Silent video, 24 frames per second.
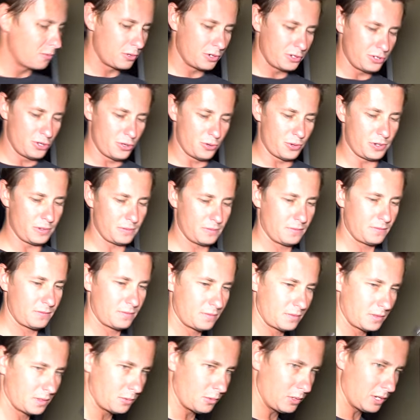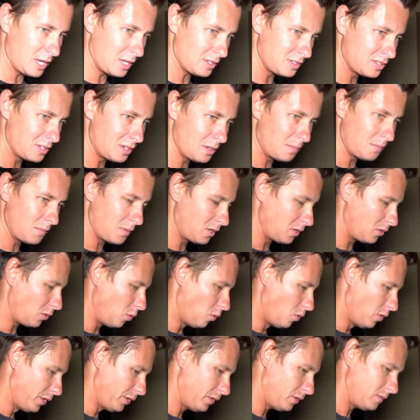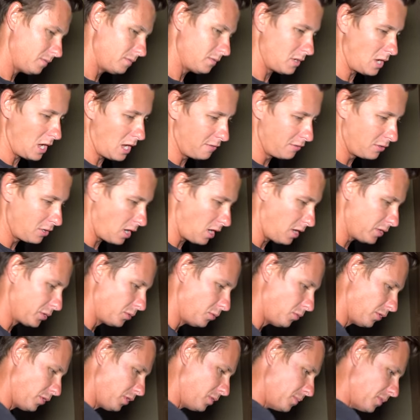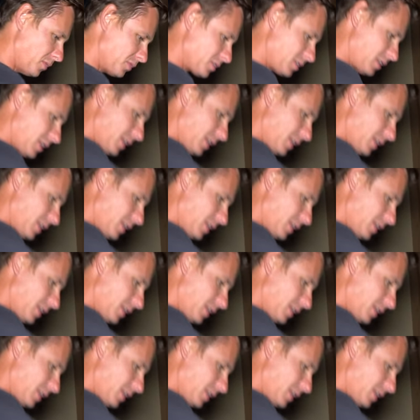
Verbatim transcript: we're doing, we got some oil, avocado oil most